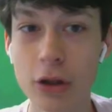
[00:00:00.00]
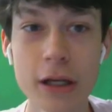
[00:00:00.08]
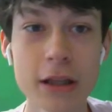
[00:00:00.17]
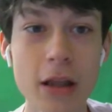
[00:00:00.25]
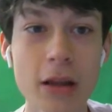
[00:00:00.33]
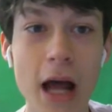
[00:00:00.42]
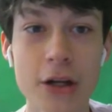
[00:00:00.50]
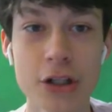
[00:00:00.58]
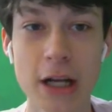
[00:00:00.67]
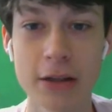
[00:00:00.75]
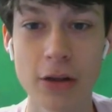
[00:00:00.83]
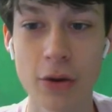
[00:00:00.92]
at the
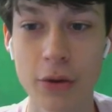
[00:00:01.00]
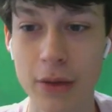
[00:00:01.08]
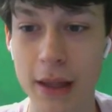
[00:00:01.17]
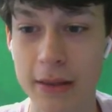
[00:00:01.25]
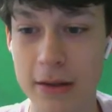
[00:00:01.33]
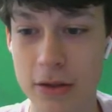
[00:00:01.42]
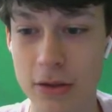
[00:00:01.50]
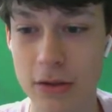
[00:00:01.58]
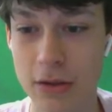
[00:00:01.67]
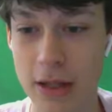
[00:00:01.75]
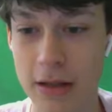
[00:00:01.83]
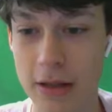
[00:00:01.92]
Logitech logo that this
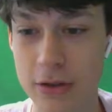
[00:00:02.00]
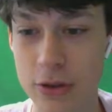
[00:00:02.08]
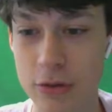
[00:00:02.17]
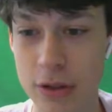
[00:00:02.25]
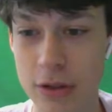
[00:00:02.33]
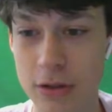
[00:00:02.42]
uses.